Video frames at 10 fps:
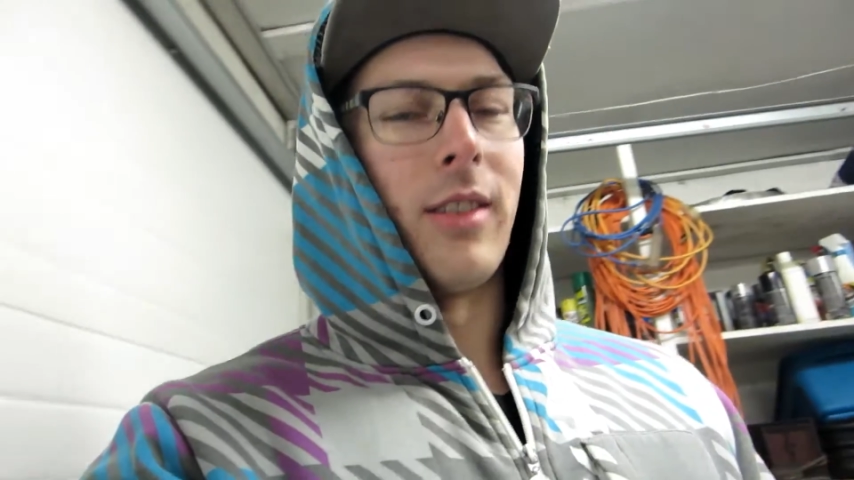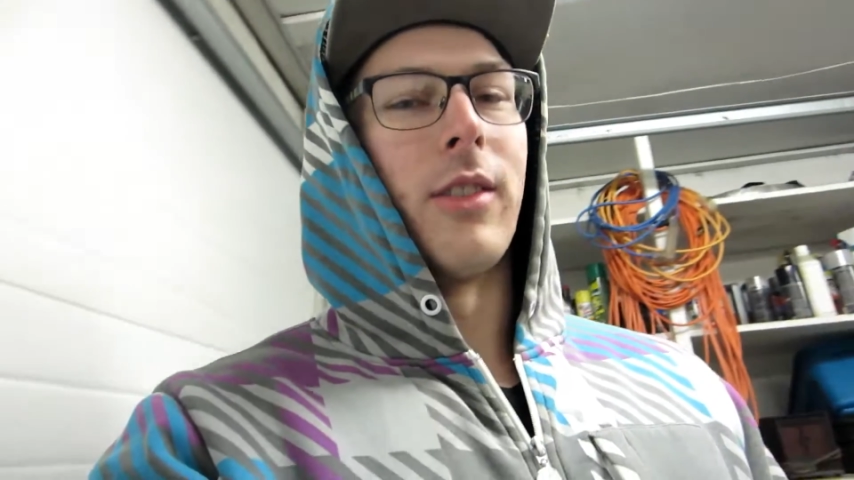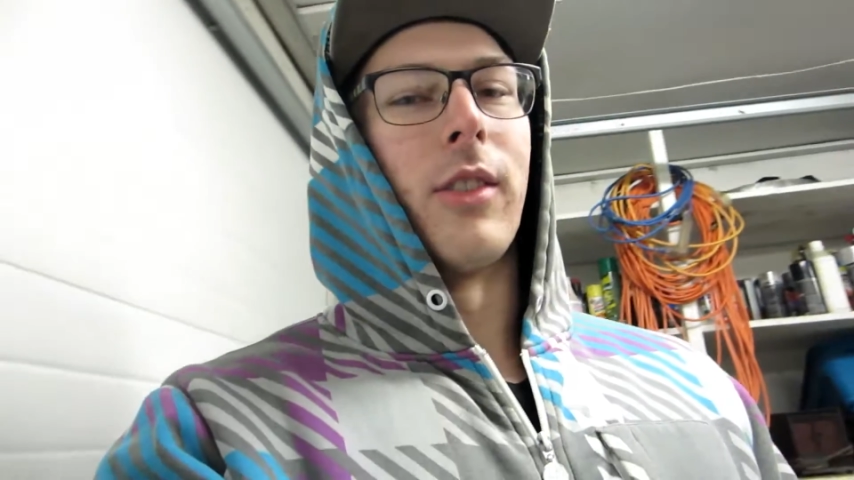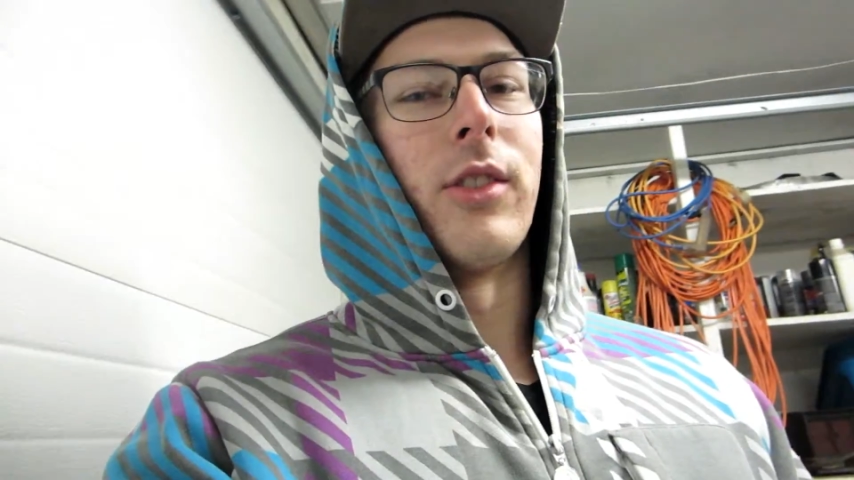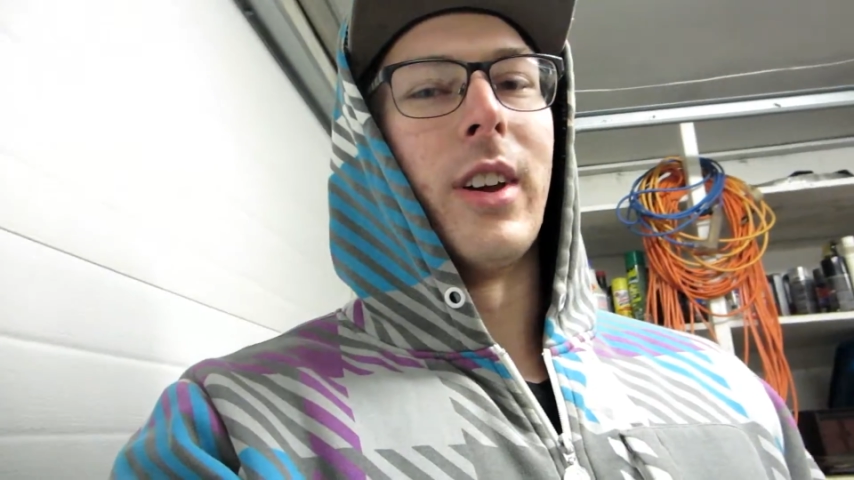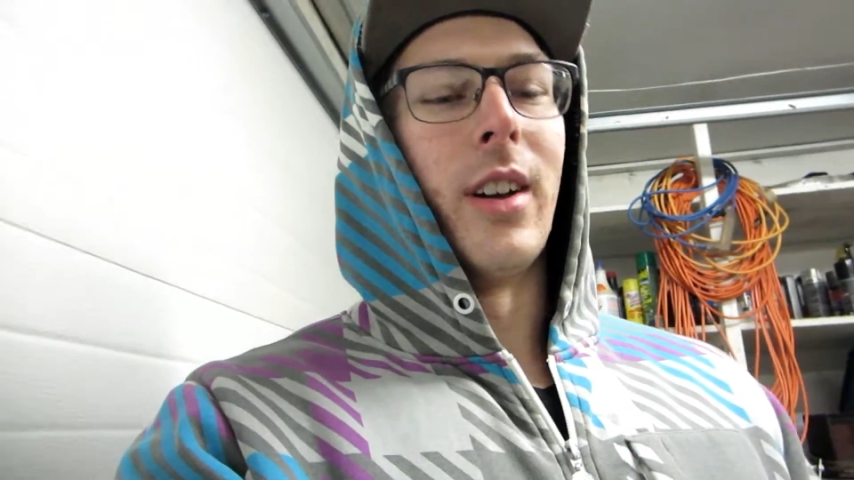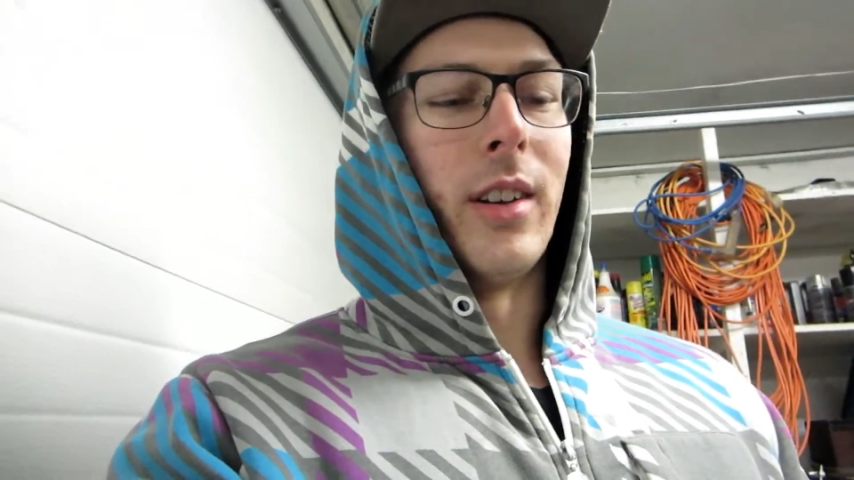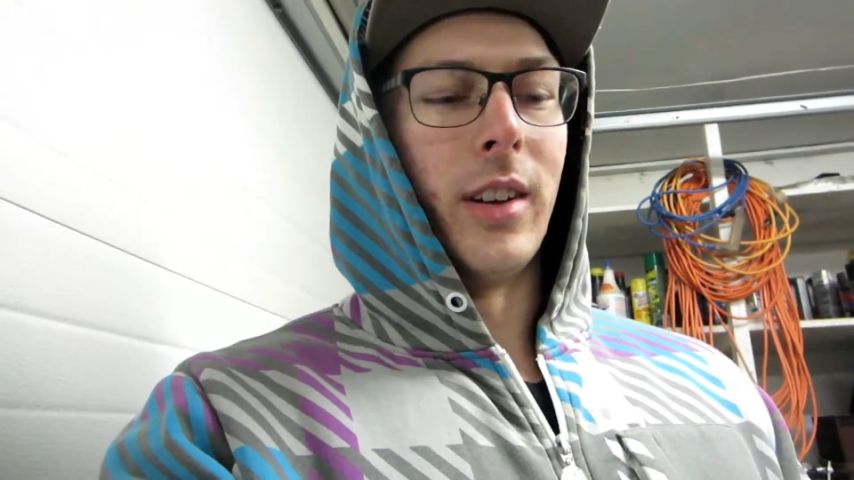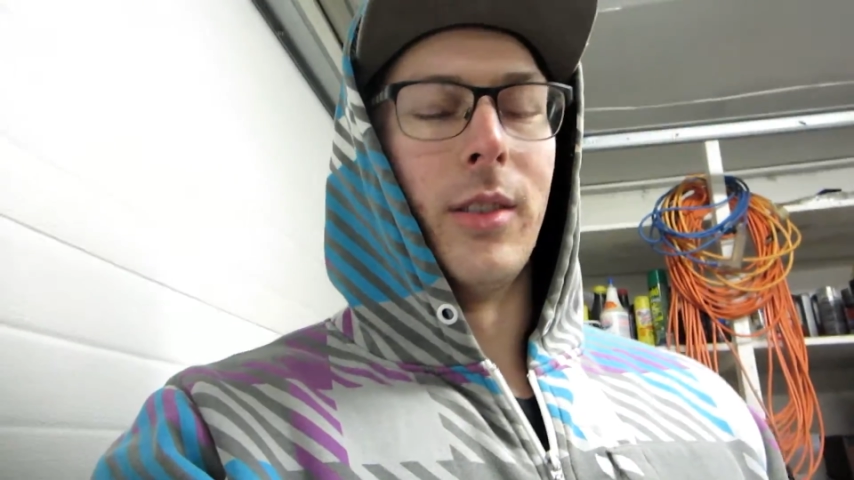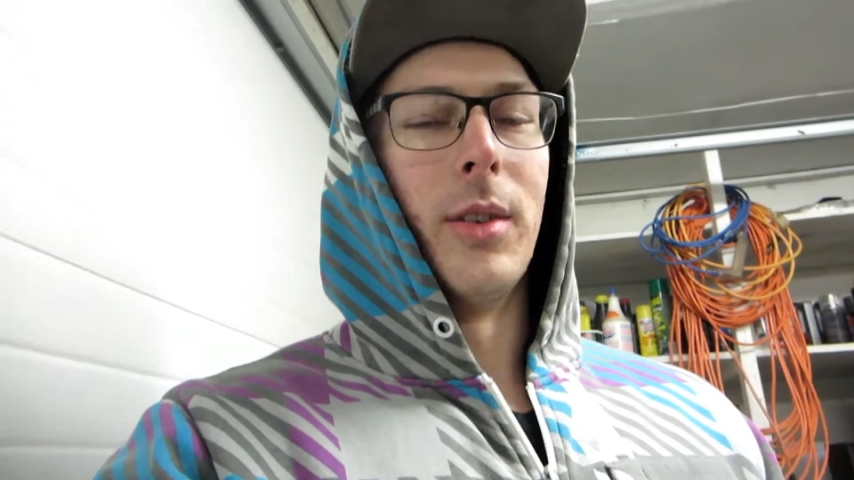just a
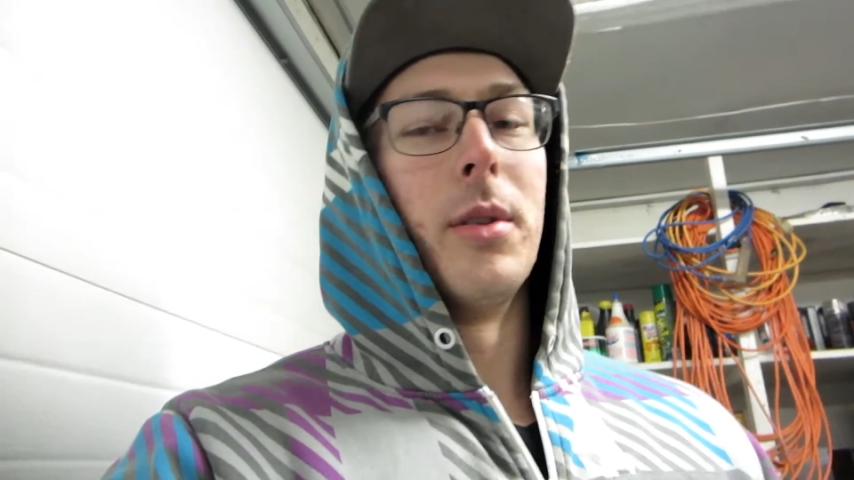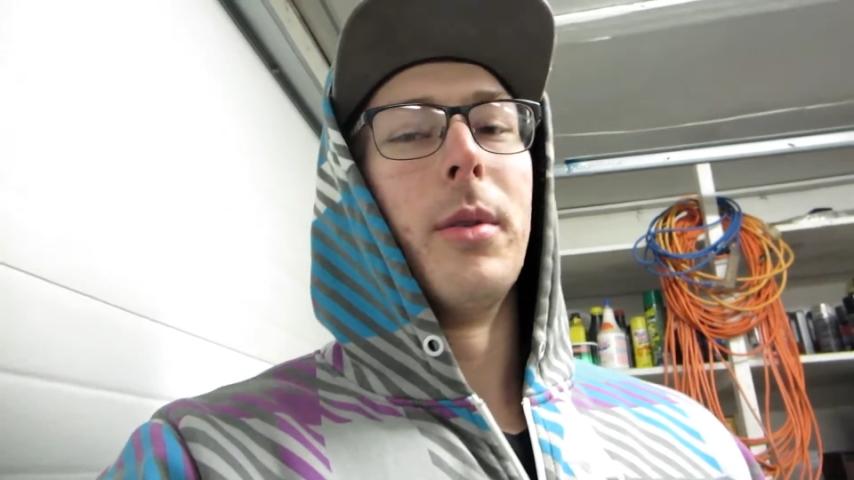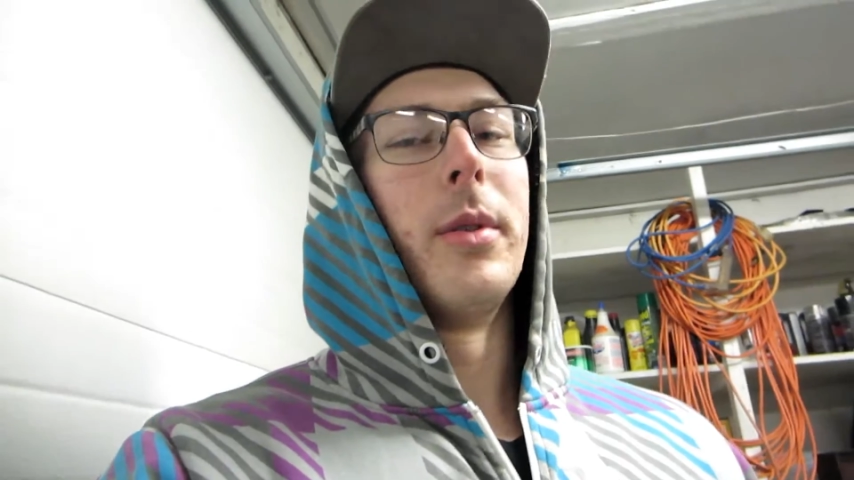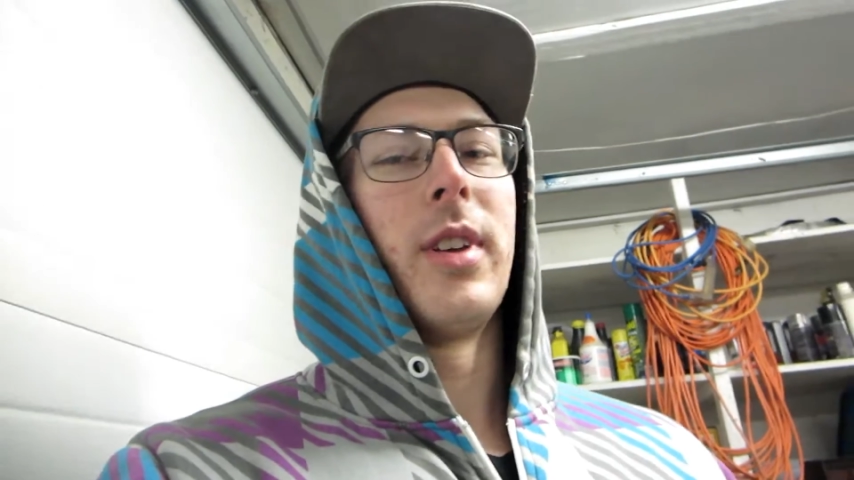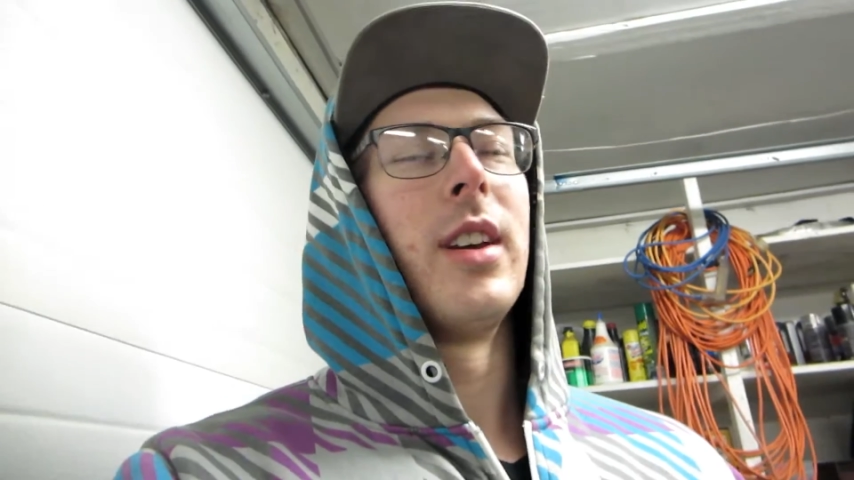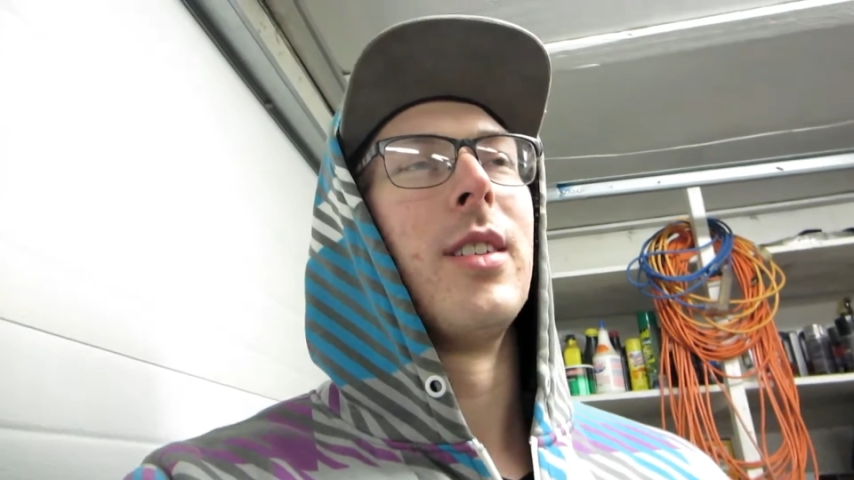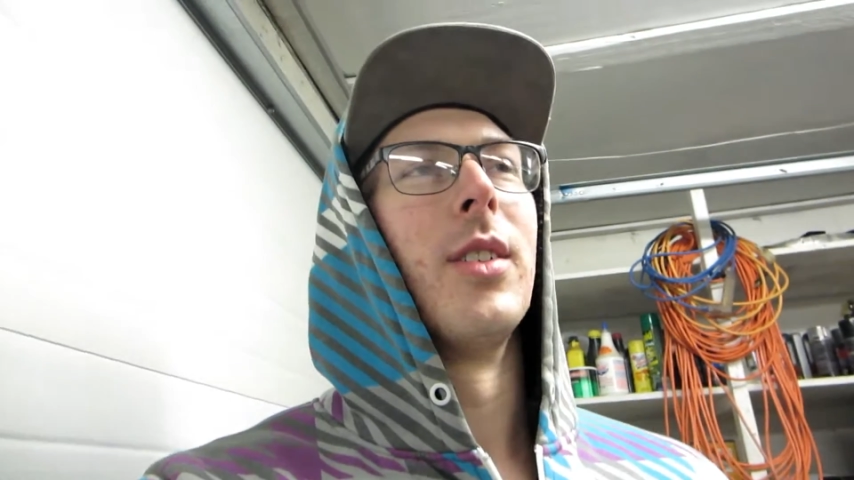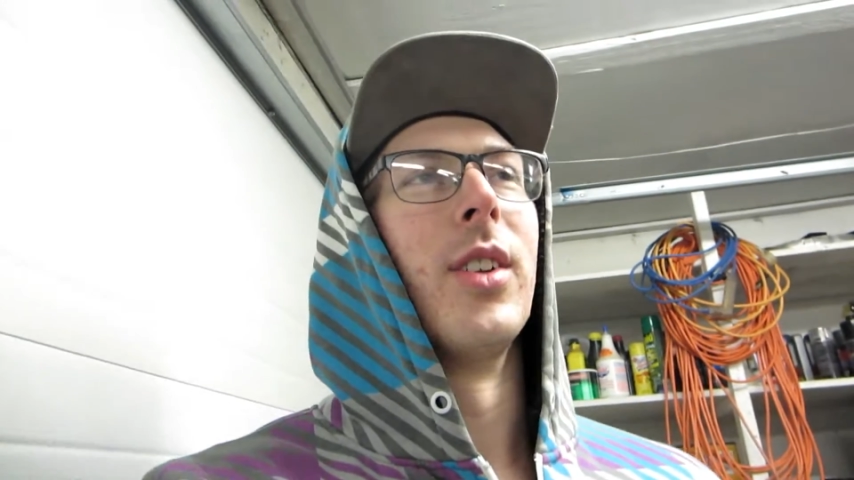shell, it won't take you